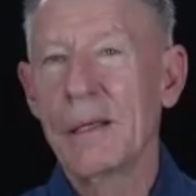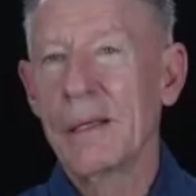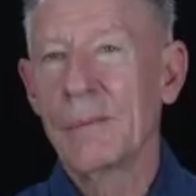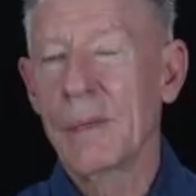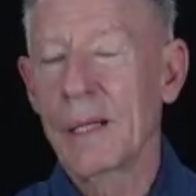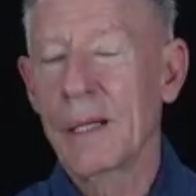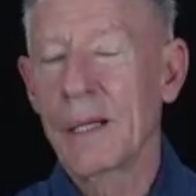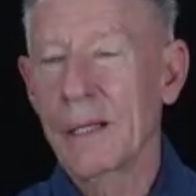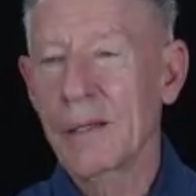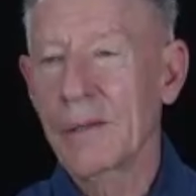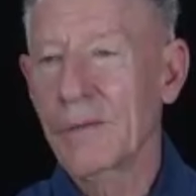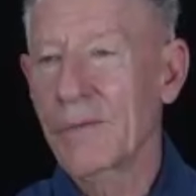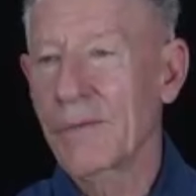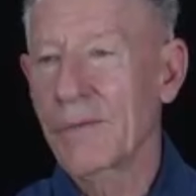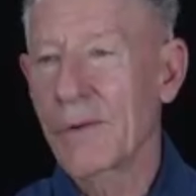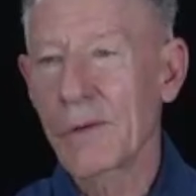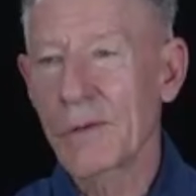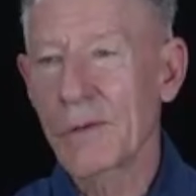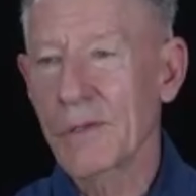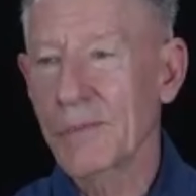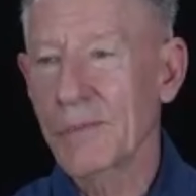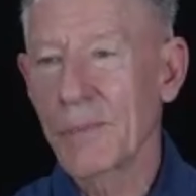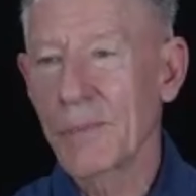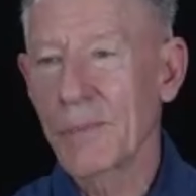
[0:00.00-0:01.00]
My
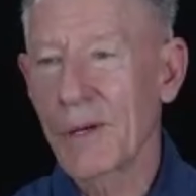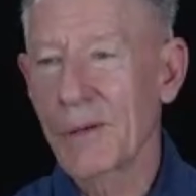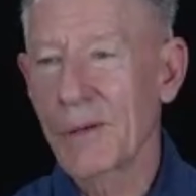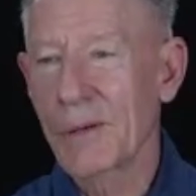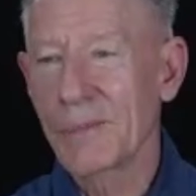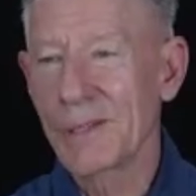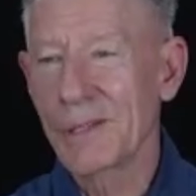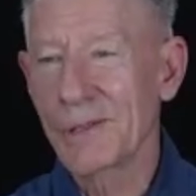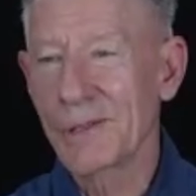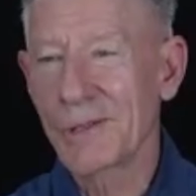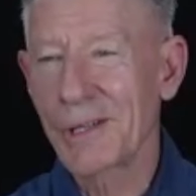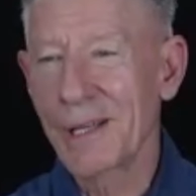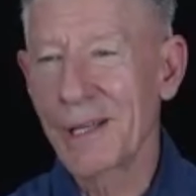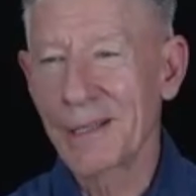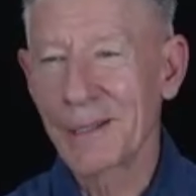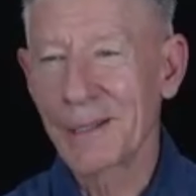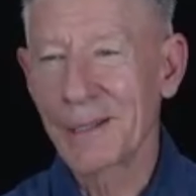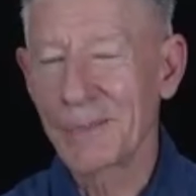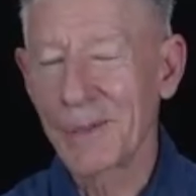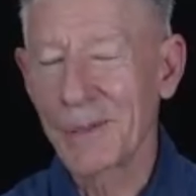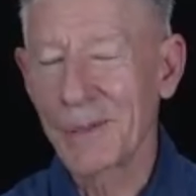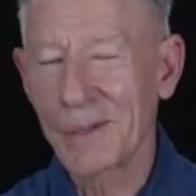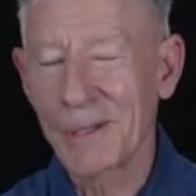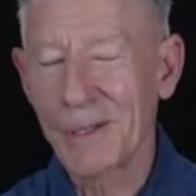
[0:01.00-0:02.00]
folks bought me a
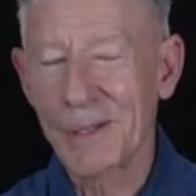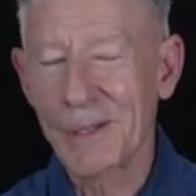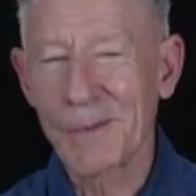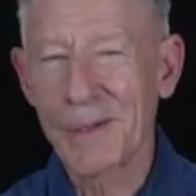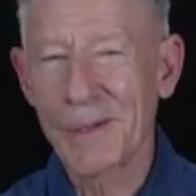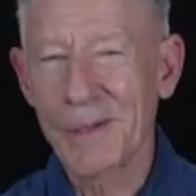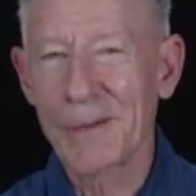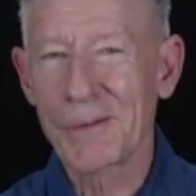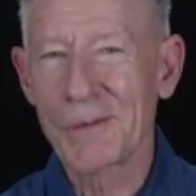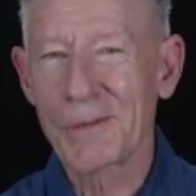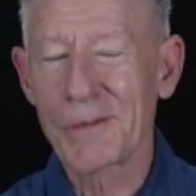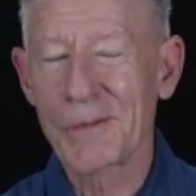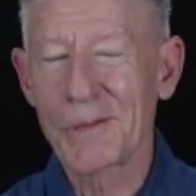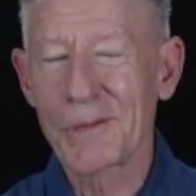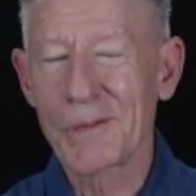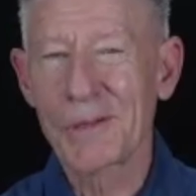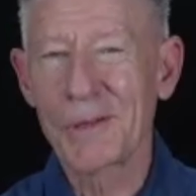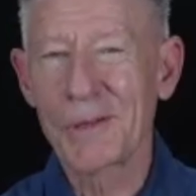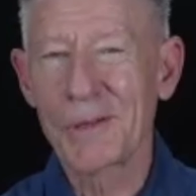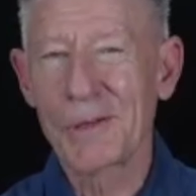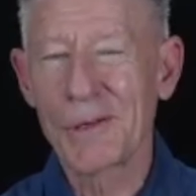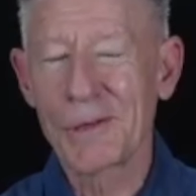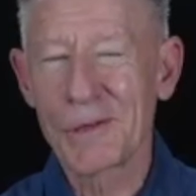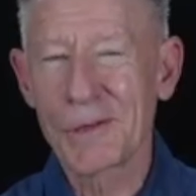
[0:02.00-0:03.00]
Shetland pony when I was just
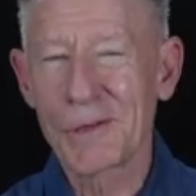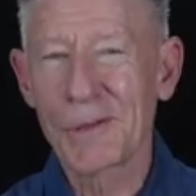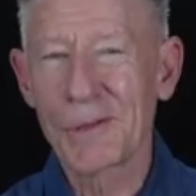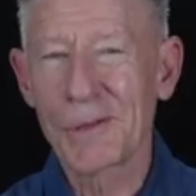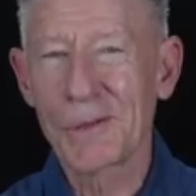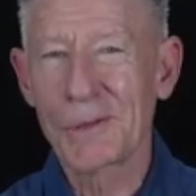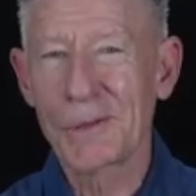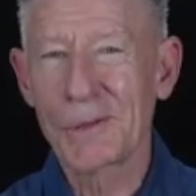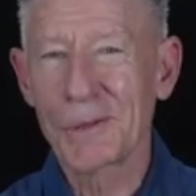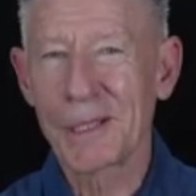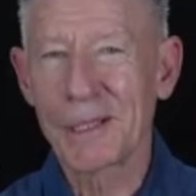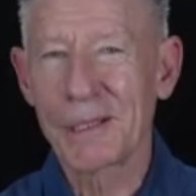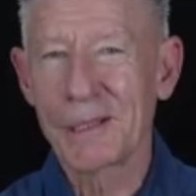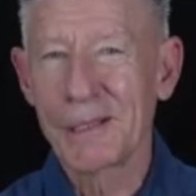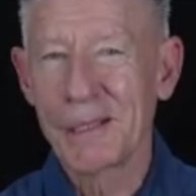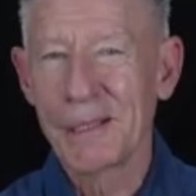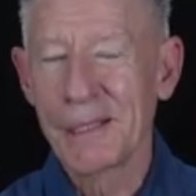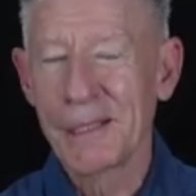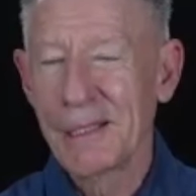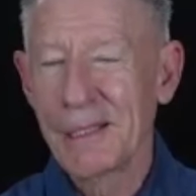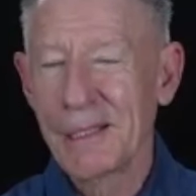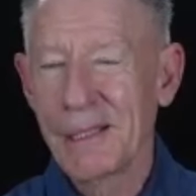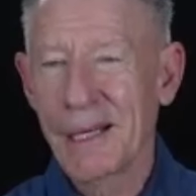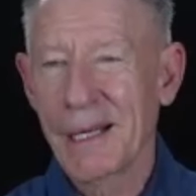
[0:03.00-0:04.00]
2 years old, and
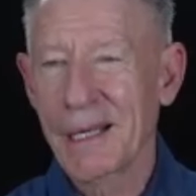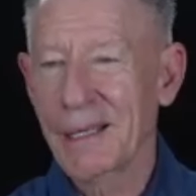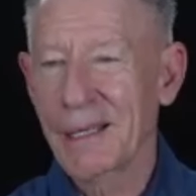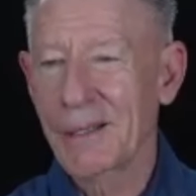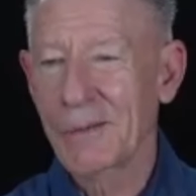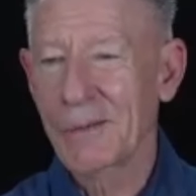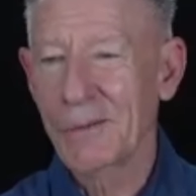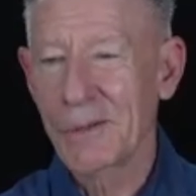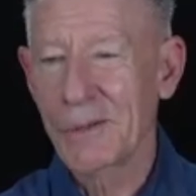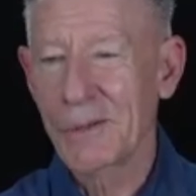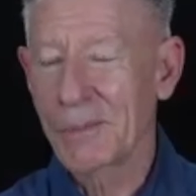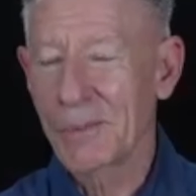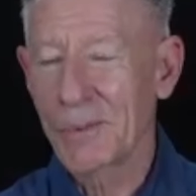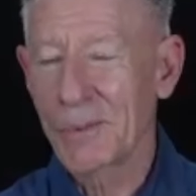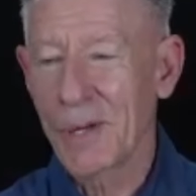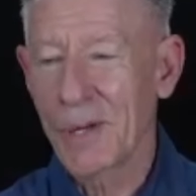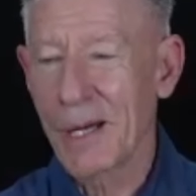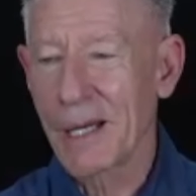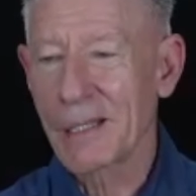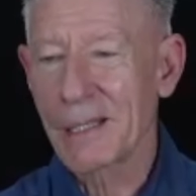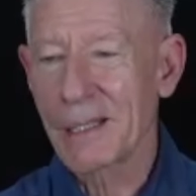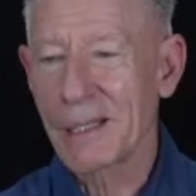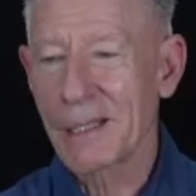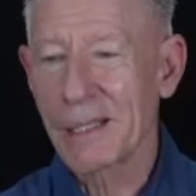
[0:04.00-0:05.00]
I grew up
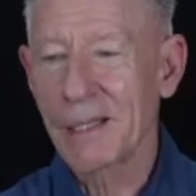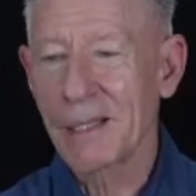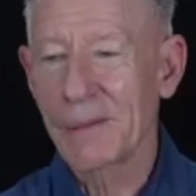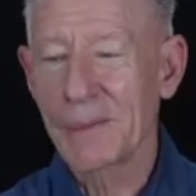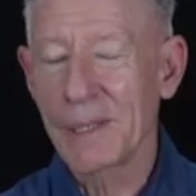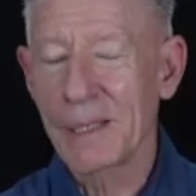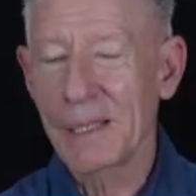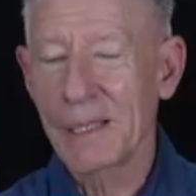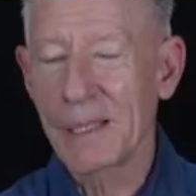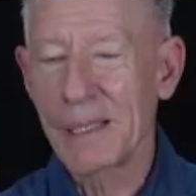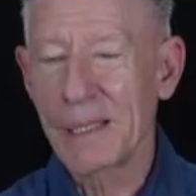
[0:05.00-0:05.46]
riding him. And